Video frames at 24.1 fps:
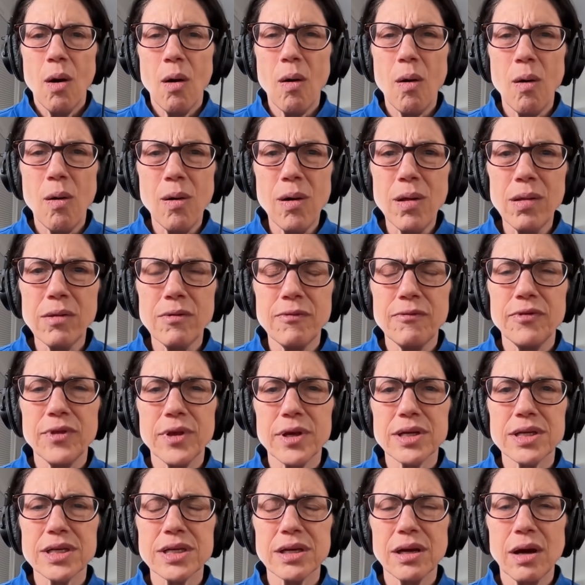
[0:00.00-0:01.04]
All of
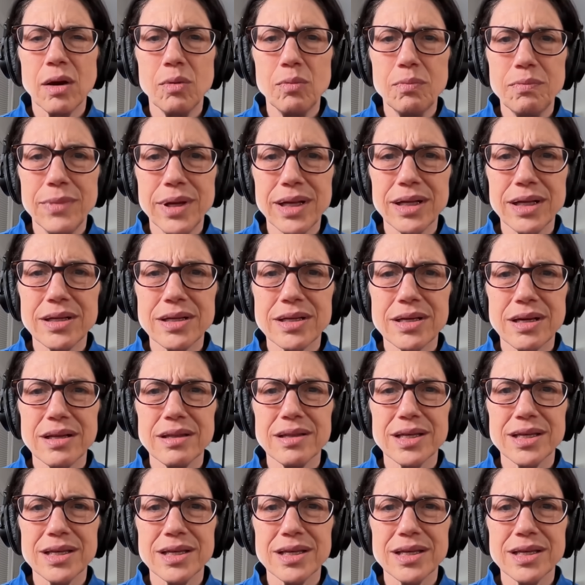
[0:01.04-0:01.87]
this omits the